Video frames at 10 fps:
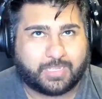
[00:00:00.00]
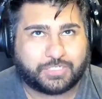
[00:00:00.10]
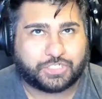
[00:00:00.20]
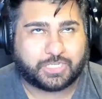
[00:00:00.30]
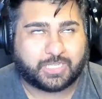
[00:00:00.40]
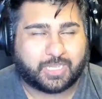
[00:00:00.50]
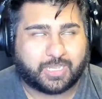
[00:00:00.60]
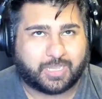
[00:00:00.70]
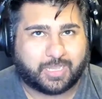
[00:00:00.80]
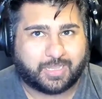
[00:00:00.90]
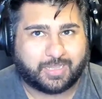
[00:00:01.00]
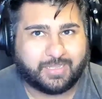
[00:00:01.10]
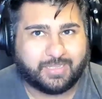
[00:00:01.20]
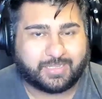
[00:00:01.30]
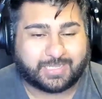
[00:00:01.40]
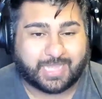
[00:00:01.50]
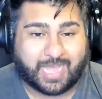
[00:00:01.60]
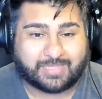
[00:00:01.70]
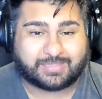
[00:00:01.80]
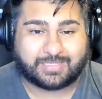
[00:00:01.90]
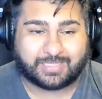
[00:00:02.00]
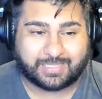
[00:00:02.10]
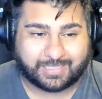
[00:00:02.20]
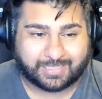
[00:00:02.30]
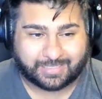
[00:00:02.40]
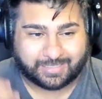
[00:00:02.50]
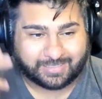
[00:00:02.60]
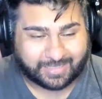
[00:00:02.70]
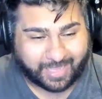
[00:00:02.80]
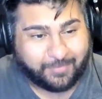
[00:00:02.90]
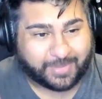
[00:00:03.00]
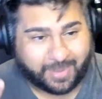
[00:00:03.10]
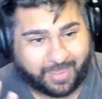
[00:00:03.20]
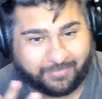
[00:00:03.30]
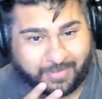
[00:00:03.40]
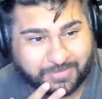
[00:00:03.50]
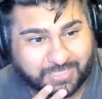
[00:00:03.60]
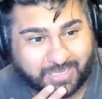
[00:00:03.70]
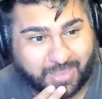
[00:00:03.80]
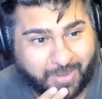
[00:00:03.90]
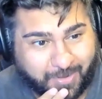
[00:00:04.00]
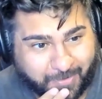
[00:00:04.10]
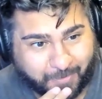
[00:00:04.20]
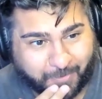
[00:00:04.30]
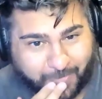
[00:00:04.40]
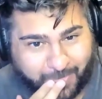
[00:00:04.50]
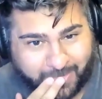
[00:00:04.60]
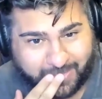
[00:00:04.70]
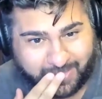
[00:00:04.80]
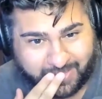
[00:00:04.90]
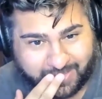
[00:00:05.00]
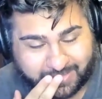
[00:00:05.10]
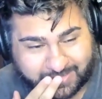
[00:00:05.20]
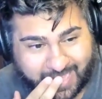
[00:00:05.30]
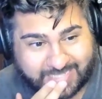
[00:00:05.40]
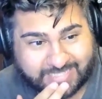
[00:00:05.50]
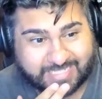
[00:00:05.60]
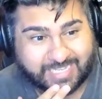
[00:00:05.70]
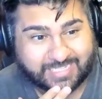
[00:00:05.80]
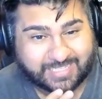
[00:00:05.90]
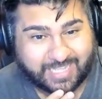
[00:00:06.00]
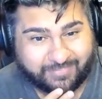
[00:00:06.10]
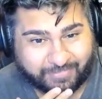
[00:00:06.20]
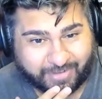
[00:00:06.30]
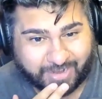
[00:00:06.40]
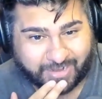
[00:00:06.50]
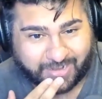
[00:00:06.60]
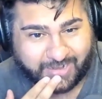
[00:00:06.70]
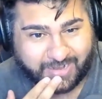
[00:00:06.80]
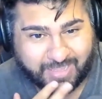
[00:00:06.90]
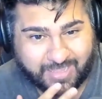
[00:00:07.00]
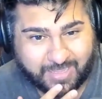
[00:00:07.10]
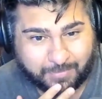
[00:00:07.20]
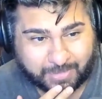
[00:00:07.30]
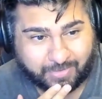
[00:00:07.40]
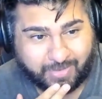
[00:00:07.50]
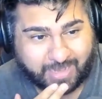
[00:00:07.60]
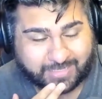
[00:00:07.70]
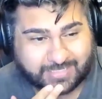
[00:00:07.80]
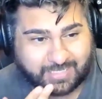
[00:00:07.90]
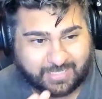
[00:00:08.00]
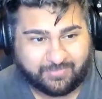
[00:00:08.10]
she got the helmet off, I was like, oh, that's clever. But you're right, because like even